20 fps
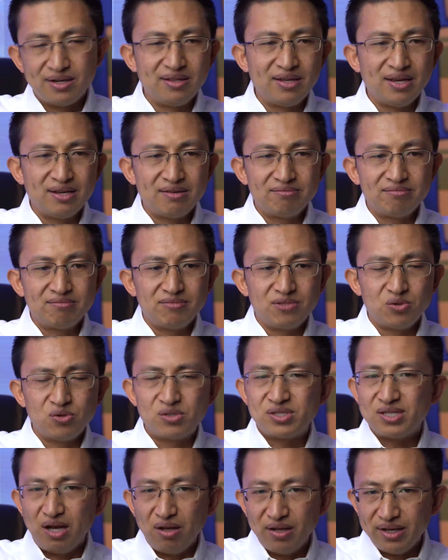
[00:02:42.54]
and then you
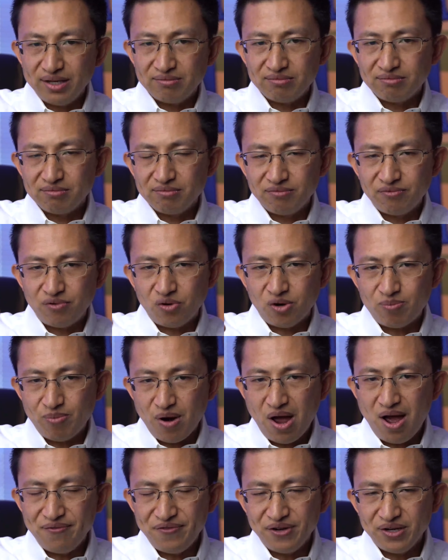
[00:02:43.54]
sell it for a
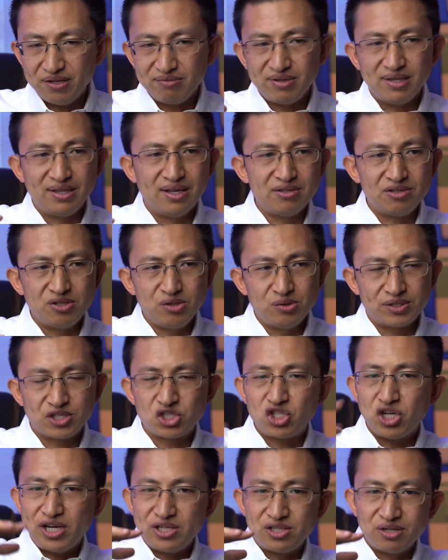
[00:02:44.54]
profit, and then you
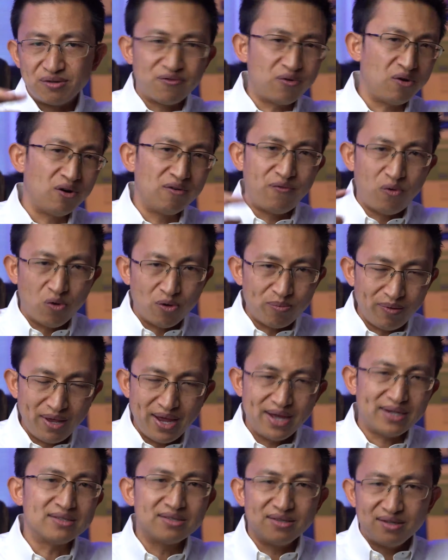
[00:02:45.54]
exchange it for a
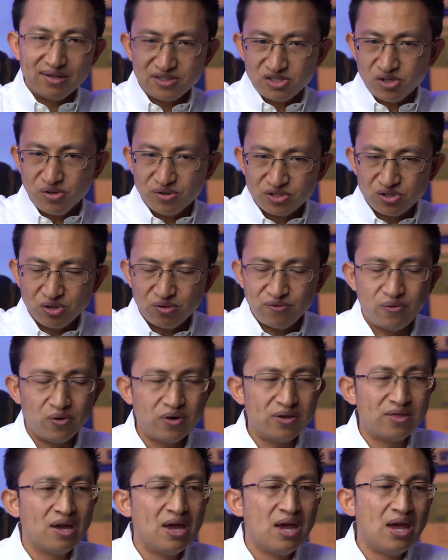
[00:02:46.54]
fourplex, and then so on and so
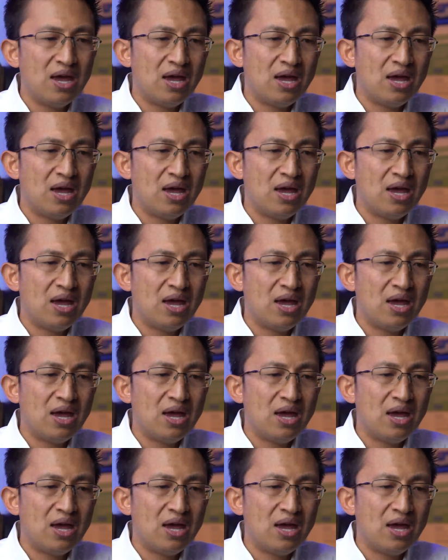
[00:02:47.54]
forth.